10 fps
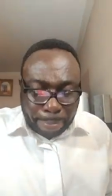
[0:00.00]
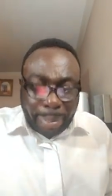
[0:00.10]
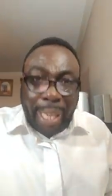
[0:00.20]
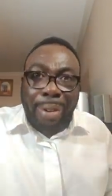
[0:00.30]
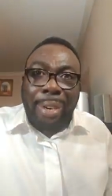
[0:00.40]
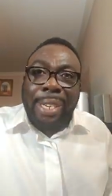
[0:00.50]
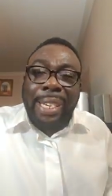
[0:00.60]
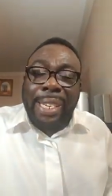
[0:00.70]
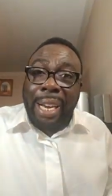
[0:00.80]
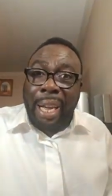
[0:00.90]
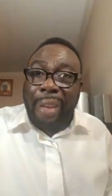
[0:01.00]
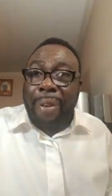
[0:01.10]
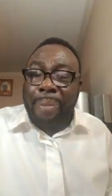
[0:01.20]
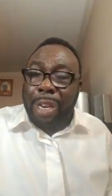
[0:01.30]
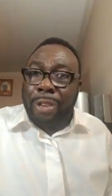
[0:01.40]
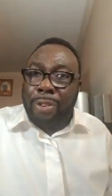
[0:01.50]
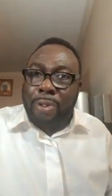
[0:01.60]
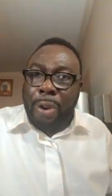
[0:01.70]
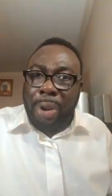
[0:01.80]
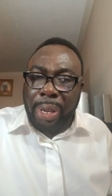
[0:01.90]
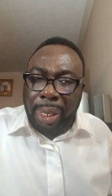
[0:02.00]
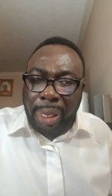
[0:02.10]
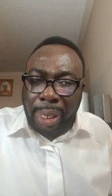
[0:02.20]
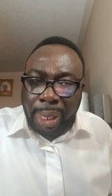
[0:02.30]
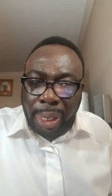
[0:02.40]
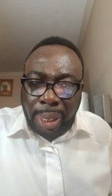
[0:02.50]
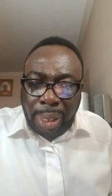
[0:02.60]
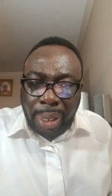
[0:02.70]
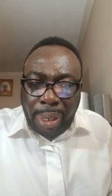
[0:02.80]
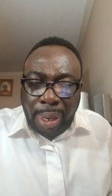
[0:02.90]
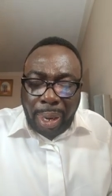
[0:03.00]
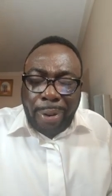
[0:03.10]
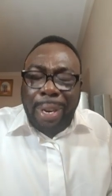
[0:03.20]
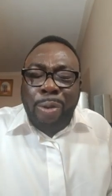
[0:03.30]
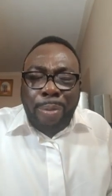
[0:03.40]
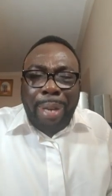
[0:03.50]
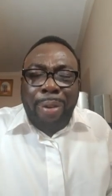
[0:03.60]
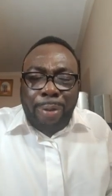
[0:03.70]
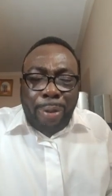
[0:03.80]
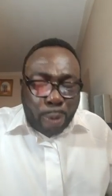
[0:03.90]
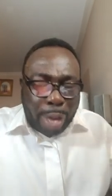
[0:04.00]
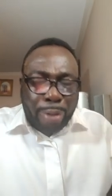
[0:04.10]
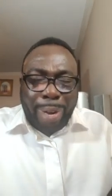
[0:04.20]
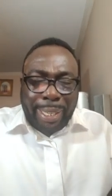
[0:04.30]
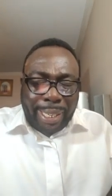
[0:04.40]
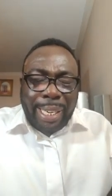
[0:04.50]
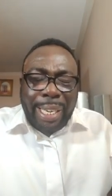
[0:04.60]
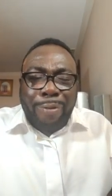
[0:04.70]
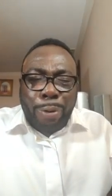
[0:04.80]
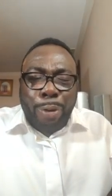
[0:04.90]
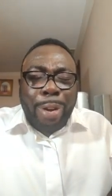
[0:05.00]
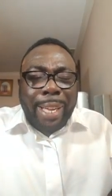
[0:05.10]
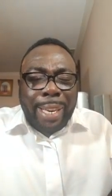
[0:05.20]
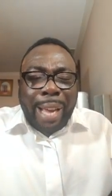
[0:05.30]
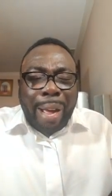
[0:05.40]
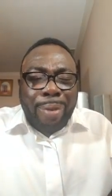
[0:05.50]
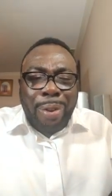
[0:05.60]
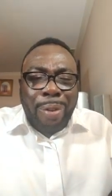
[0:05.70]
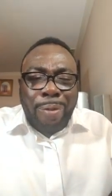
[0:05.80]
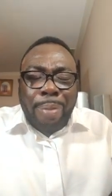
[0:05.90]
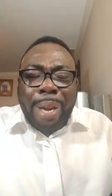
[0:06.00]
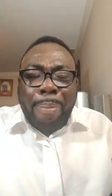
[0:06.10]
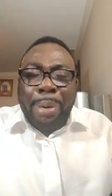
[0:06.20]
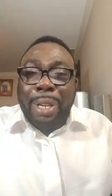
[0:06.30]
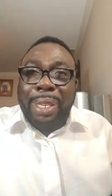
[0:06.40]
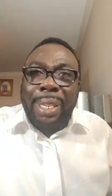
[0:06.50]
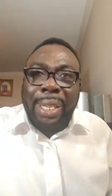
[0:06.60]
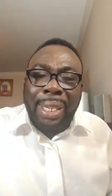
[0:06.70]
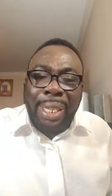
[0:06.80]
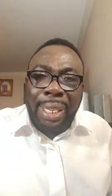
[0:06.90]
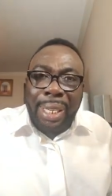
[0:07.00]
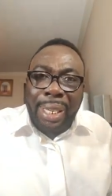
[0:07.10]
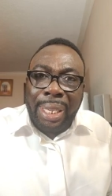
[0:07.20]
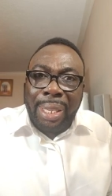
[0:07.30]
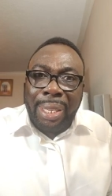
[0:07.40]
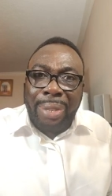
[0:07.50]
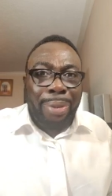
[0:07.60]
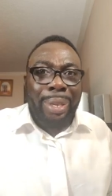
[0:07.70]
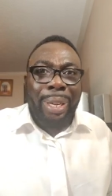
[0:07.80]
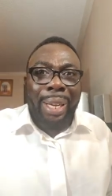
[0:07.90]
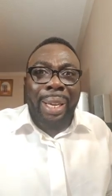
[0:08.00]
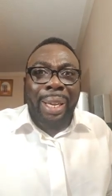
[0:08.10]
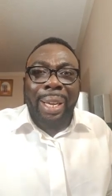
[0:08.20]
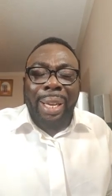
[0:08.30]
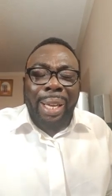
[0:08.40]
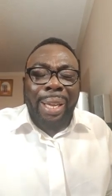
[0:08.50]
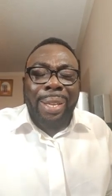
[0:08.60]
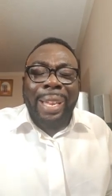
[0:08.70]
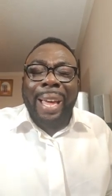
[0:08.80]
That until their life will be destroyed. I told the woman of God, where you are sitting, if you don't get down from that place, you the